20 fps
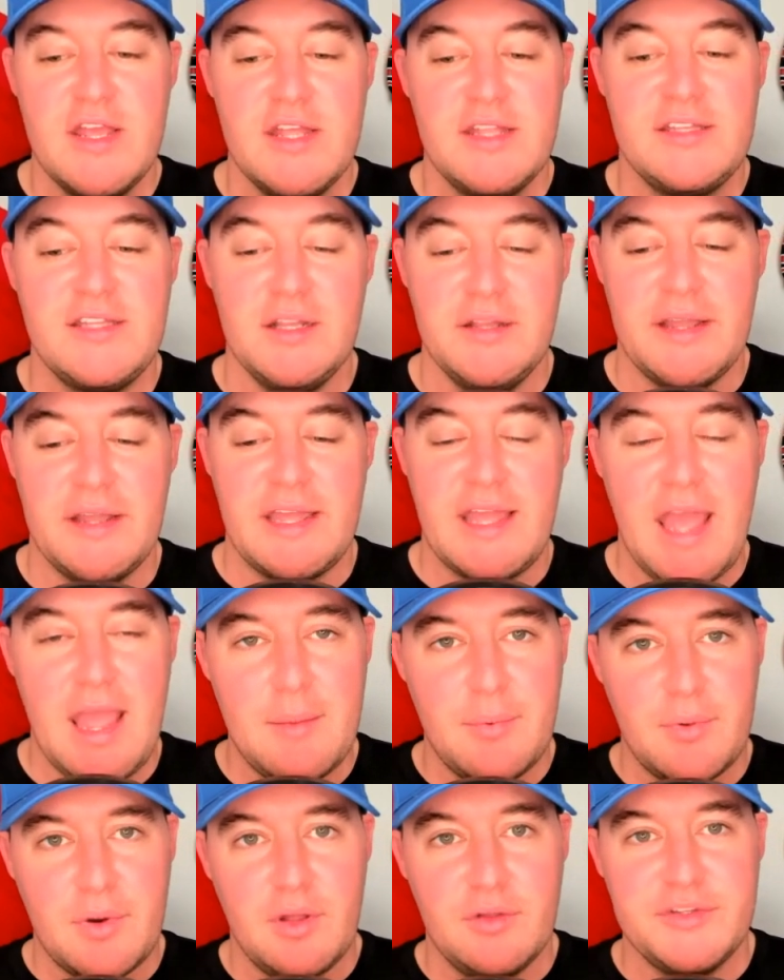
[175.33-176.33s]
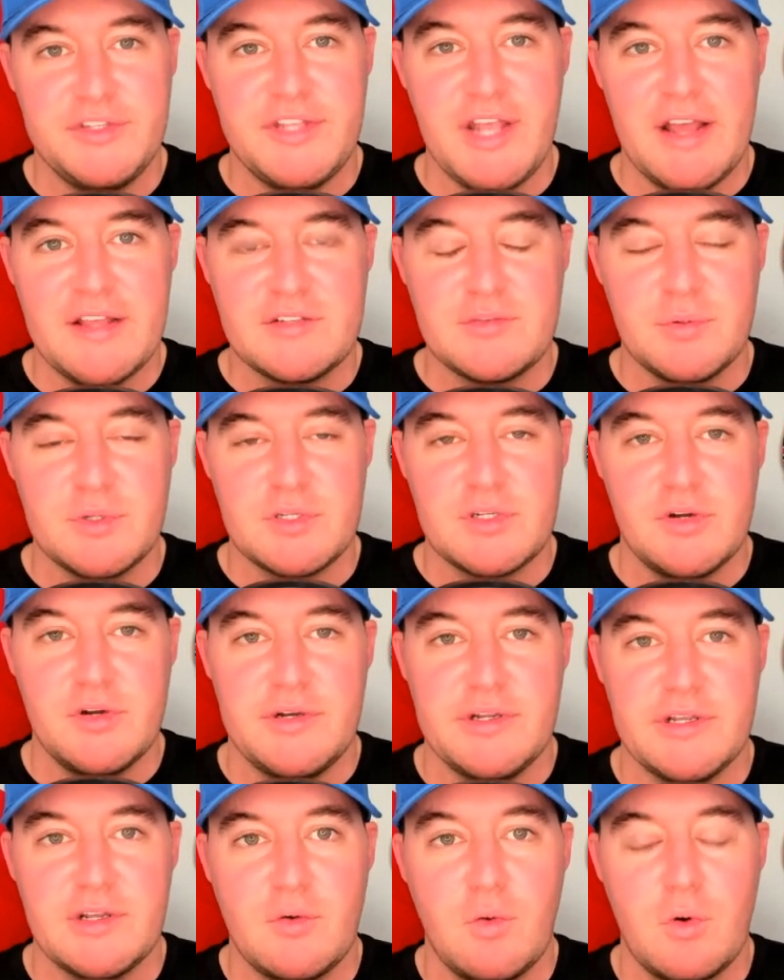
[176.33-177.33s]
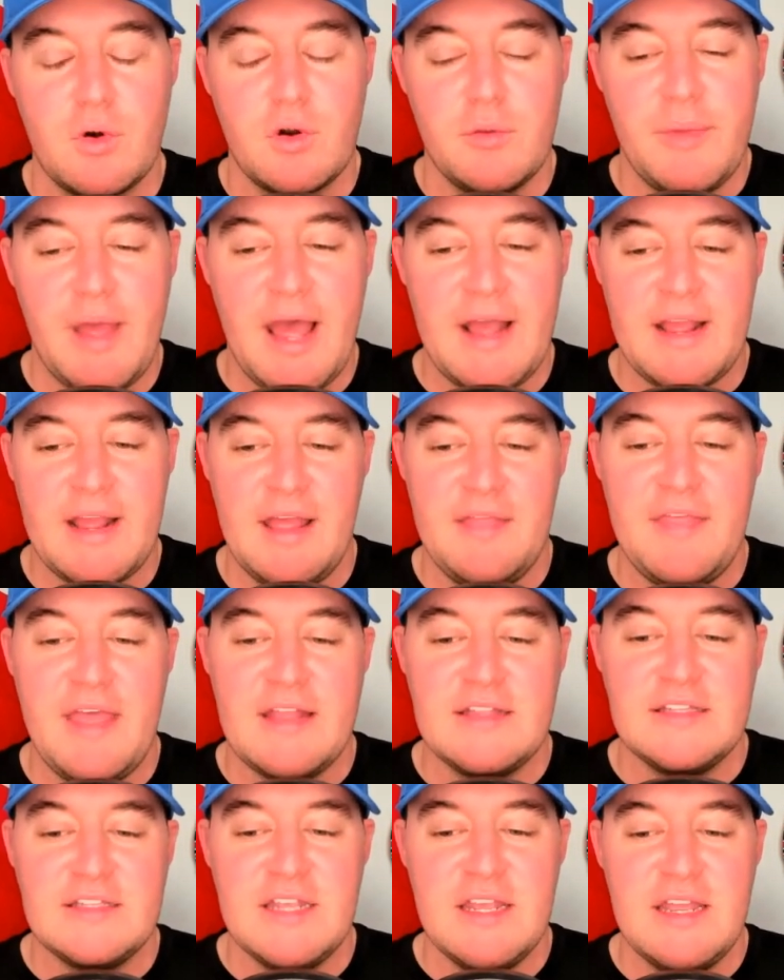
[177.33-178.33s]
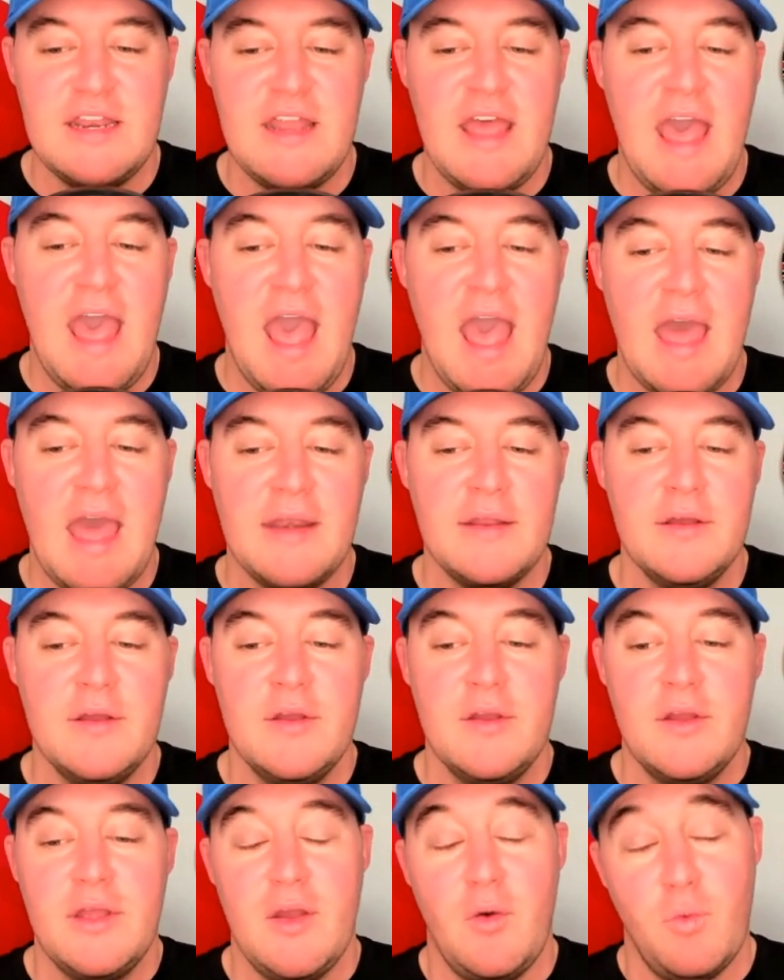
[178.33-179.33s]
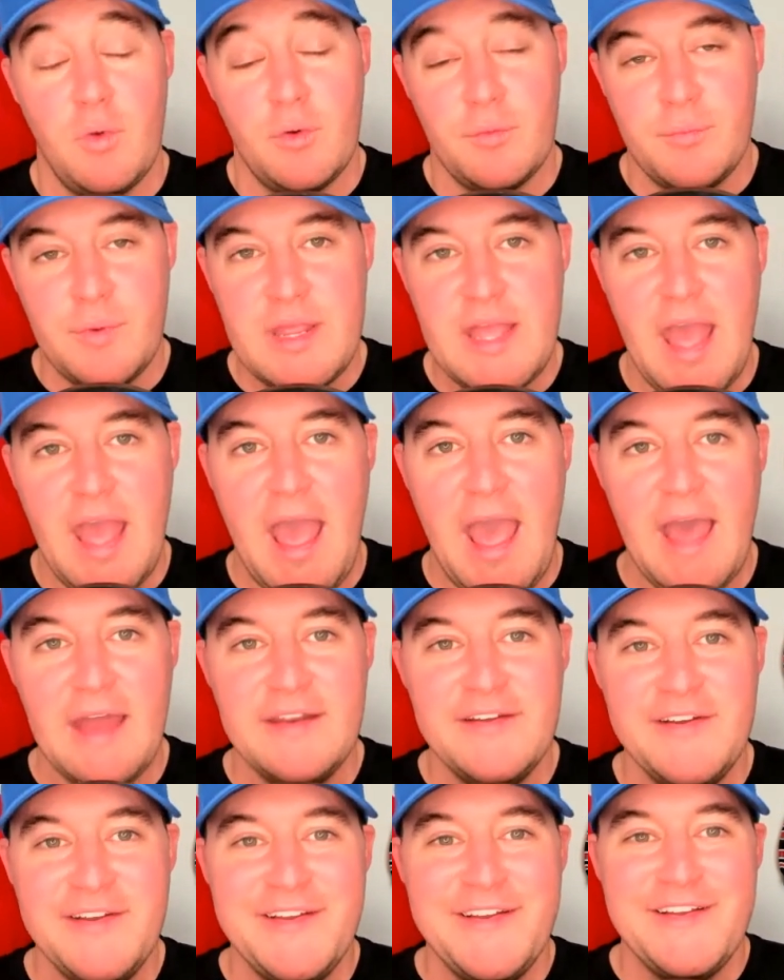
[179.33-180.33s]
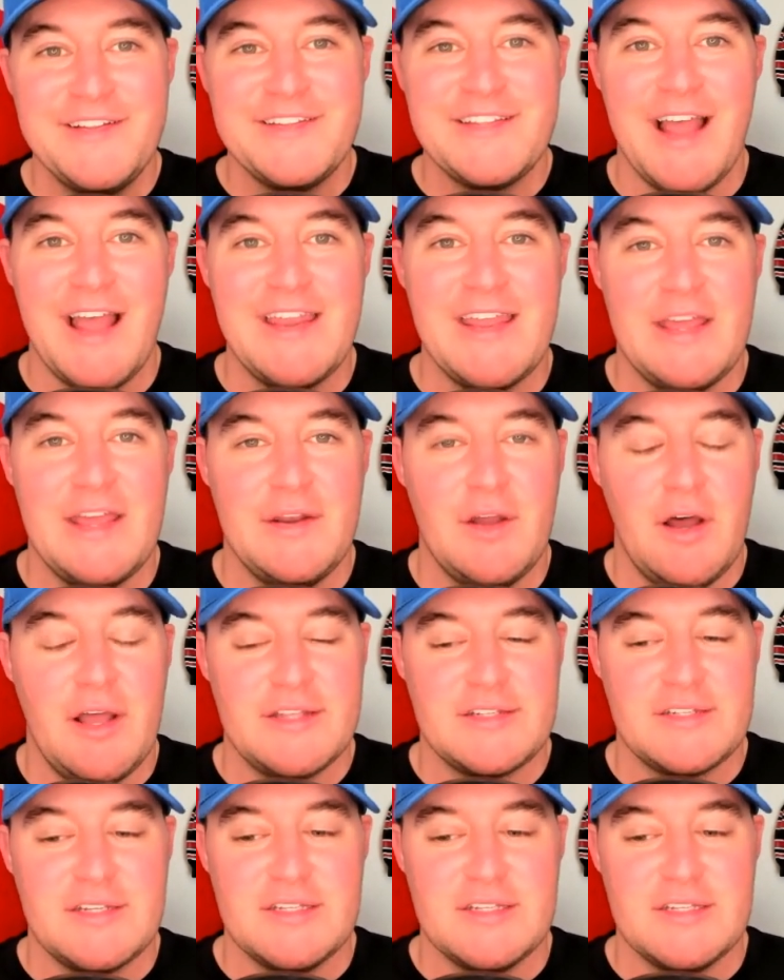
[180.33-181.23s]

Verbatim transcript: Dylan Gabriel does return at quarterback, and they did add or re-add tight end Austin